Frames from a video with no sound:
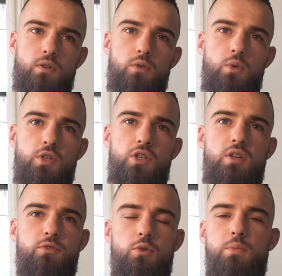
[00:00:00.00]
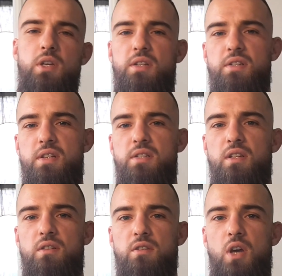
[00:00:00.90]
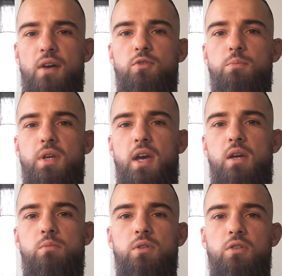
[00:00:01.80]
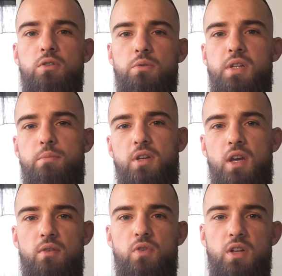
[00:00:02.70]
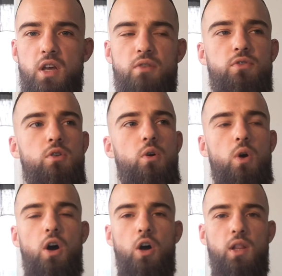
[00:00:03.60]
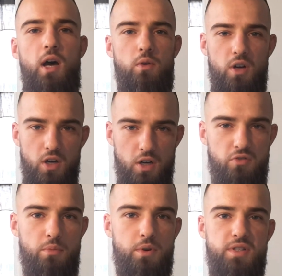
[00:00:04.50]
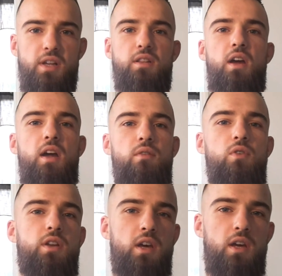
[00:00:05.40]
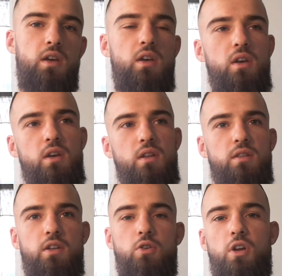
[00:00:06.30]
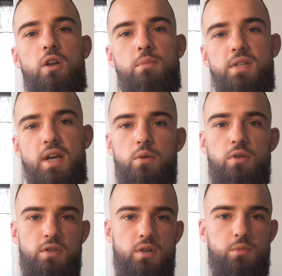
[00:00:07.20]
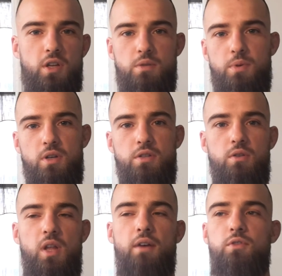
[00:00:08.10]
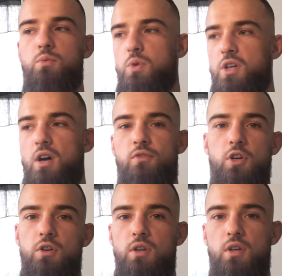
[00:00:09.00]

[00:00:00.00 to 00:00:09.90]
To be consistent, you have to be able to do something every day. If you go all out 100% every day, then you're gonna miss out on some days, because you'll have to recover,